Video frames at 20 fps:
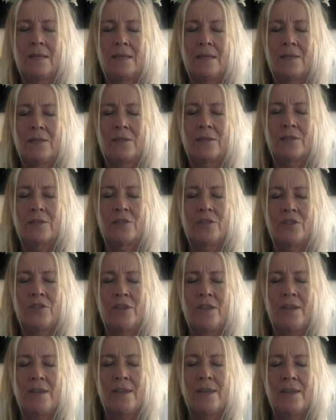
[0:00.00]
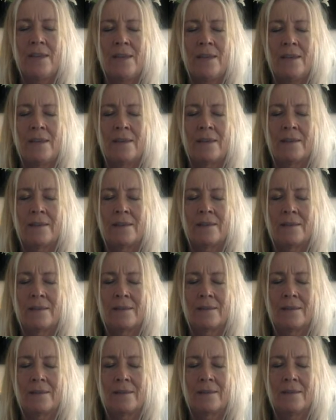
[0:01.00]
and just checking in
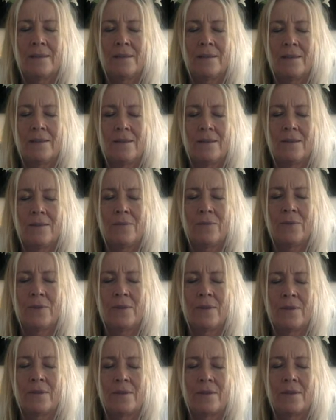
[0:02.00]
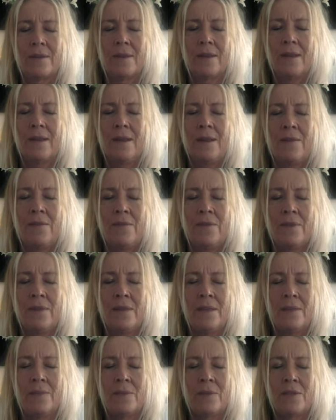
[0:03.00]
with
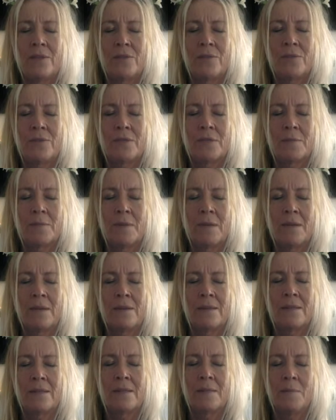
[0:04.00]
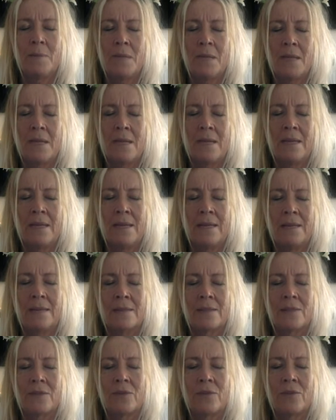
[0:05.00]
everything that we talked about at the beginning.
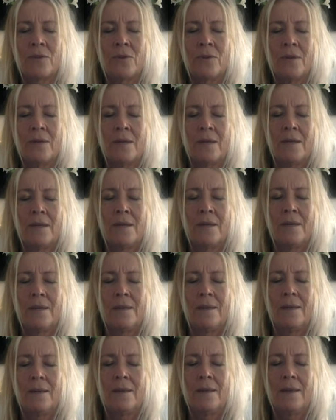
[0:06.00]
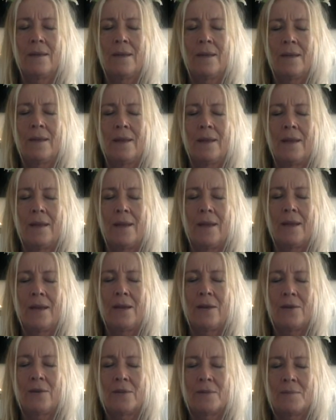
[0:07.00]
So,
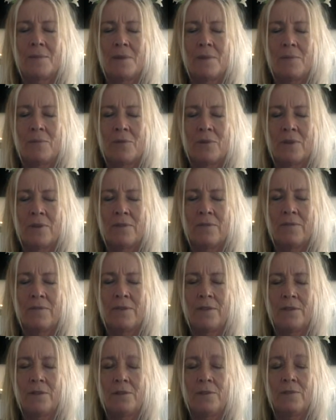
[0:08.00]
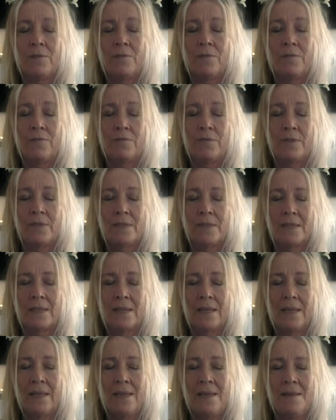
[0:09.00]
how does my body feel
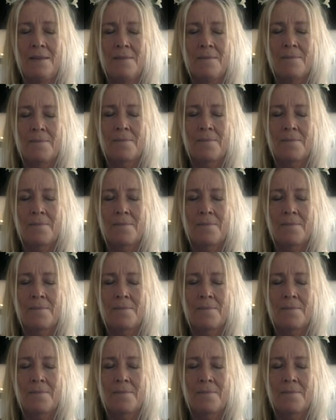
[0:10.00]
physically?